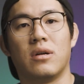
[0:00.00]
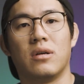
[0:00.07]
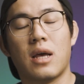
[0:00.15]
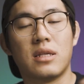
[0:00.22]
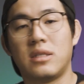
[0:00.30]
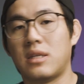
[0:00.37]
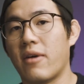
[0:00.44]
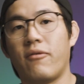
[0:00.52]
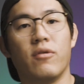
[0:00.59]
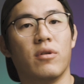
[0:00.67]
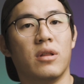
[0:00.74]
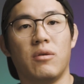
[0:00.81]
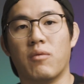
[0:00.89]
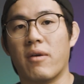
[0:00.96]
That's
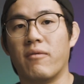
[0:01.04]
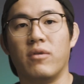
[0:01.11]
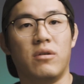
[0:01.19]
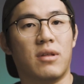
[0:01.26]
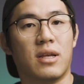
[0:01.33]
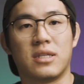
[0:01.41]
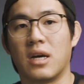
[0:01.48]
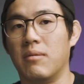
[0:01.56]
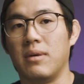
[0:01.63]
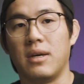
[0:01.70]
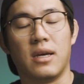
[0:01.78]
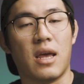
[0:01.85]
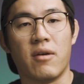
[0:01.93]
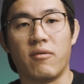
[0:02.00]
definitely revenue that's
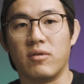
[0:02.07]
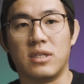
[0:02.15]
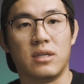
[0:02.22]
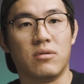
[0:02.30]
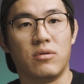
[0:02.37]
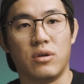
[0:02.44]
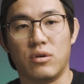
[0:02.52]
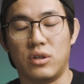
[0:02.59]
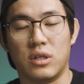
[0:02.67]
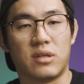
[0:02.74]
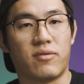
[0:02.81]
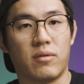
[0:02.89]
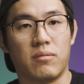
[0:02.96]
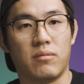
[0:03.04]
coming in every single year
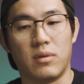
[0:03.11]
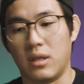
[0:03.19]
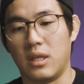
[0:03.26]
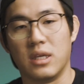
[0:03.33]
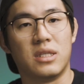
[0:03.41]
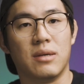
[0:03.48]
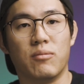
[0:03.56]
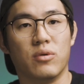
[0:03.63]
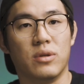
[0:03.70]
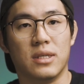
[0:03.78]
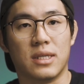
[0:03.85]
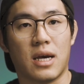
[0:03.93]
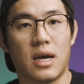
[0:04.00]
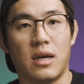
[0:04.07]
just from this simple
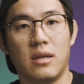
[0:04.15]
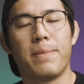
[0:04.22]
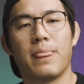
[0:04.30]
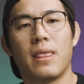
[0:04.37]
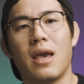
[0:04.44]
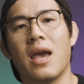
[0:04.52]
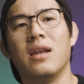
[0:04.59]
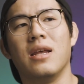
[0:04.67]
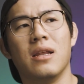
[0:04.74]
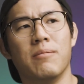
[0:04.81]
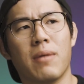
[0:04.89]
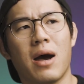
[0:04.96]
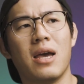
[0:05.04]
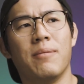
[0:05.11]
design. And
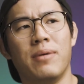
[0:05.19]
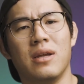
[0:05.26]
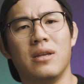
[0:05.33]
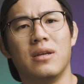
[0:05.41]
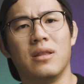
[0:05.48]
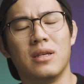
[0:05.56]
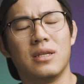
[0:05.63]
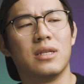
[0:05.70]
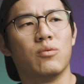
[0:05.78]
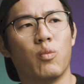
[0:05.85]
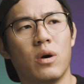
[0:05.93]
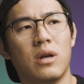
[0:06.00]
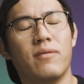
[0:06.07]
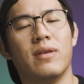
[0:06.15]
in my opinion, this is
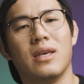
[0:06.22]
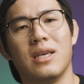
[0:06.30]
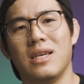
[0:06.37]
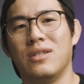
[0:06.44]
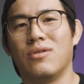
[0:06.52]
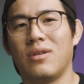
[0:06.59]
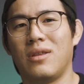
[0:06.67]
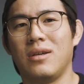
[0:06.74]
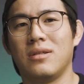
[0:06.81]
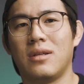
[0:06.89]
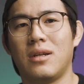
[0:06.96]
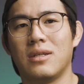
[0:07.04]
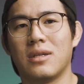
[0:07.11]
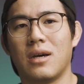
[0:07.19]
one of the easier things
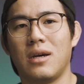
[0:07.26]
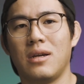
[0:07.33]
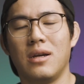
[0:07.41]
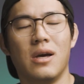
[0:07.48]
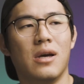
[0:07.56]
to design.